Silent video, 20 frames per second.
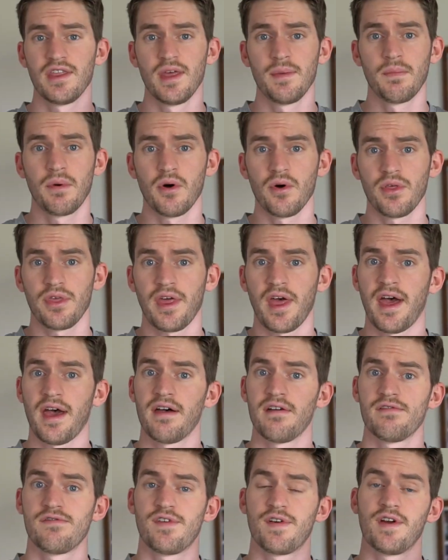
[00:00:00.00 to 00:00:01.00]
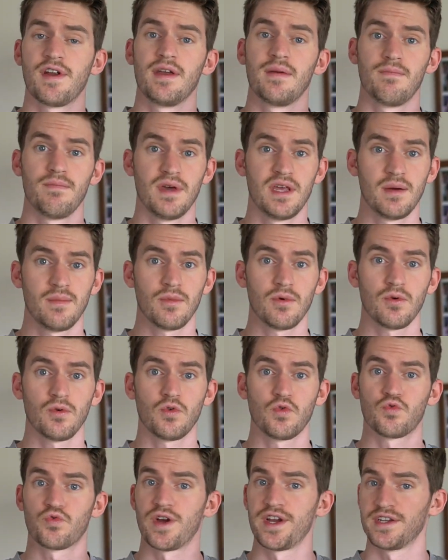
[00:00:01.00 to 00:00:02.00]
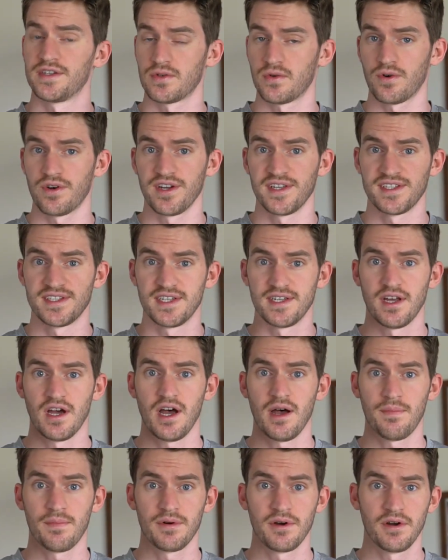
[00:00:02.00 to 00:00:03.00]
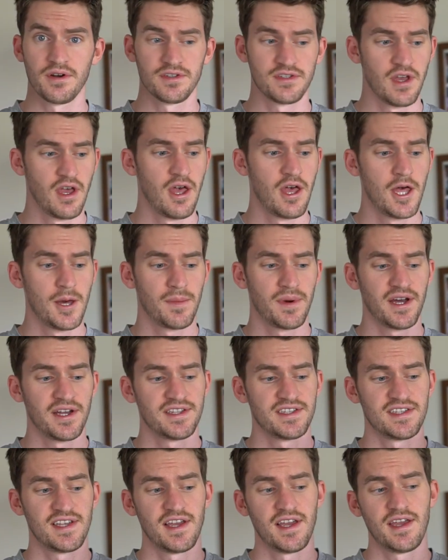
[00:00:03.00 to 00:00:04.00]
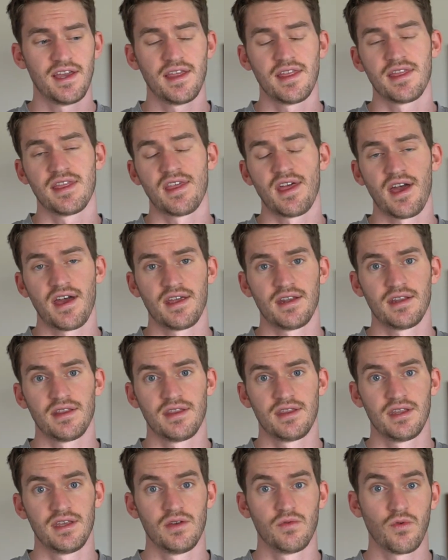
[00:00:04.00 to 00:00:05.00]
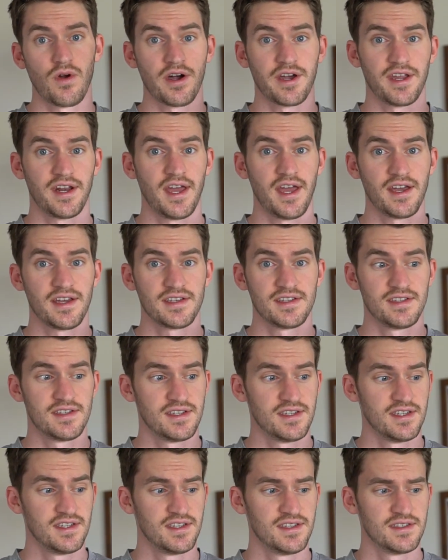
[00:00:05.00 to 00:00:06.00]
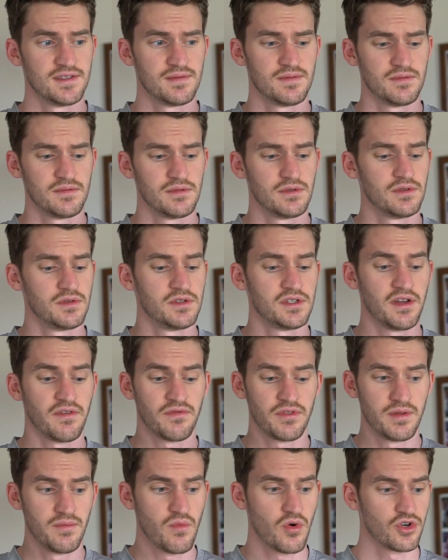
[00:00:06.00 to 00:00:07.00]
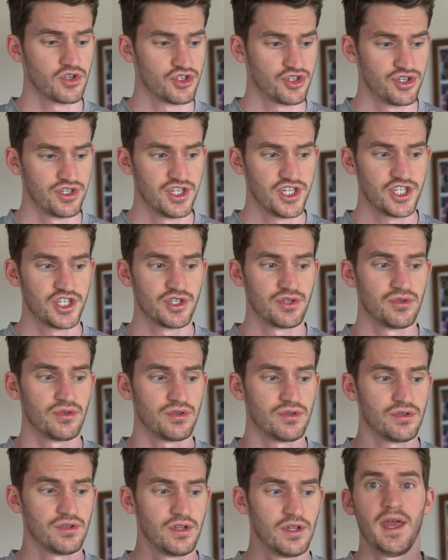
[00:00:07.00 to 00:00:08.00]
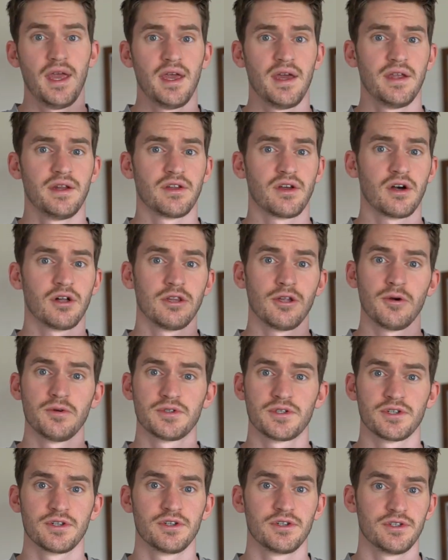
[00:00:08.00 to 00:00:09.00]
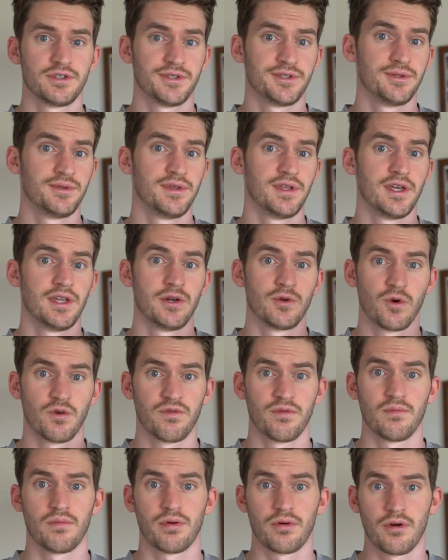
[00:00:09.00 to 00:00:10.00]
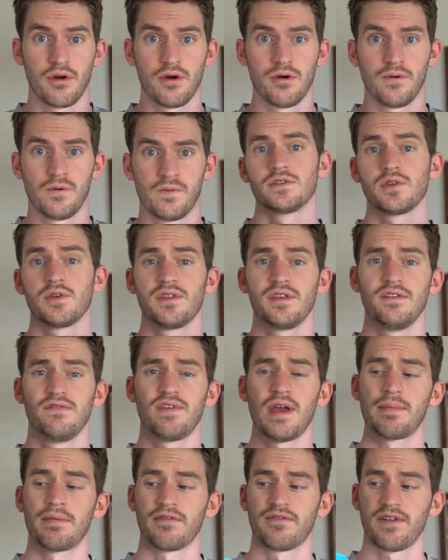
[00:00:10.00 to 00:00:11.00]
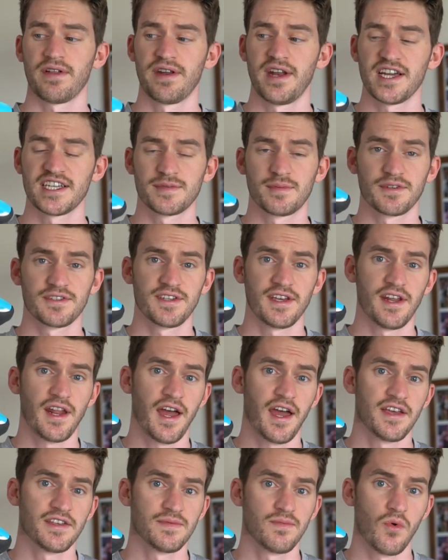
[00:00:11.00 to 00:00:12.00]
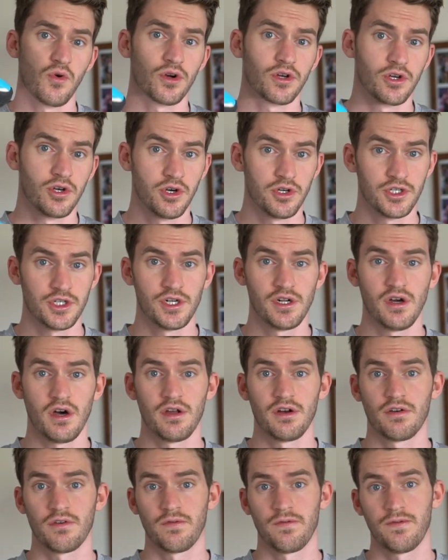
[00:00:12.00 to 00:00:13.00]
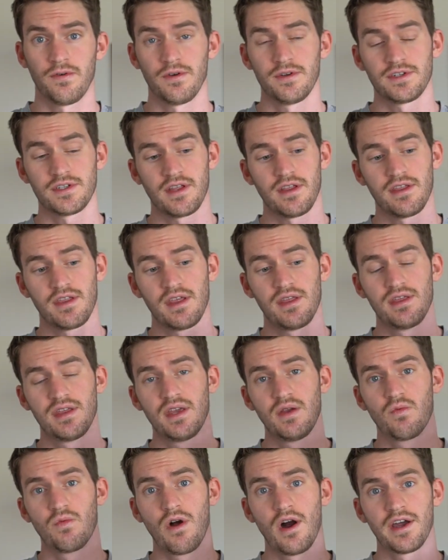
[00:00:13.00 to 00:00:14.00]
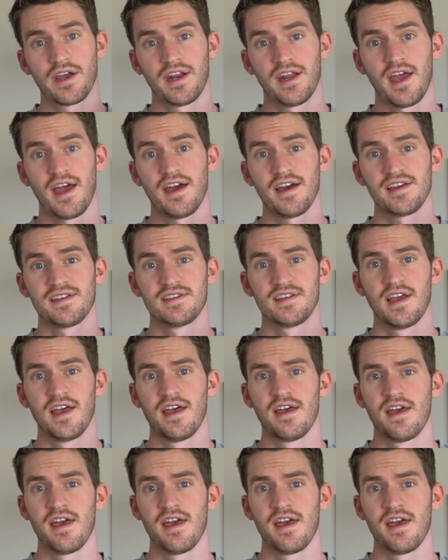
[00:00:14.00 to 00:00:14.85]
they both have very minimal race-oriented uppers, but I'd say that the Rocket X is definitely more traditional and closer to the Endorphin Pro. So the Vaporfly Next Percent has more cushion underfoot than the Rocket X,